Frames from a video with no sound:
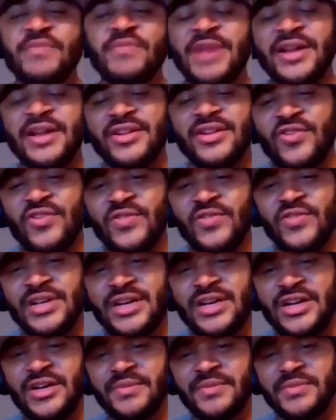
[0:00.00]
about the old
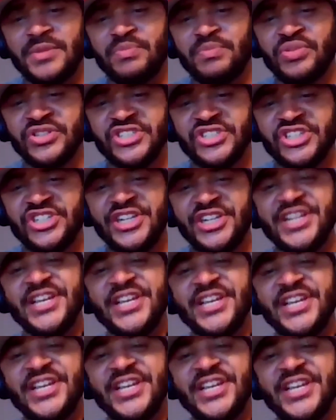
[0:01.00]
push your shit
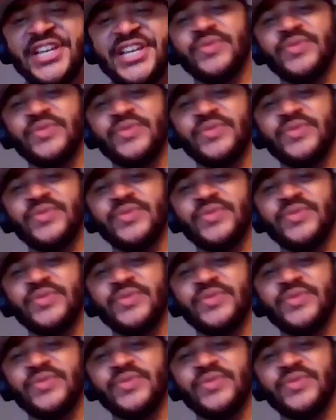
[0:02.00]
in dude.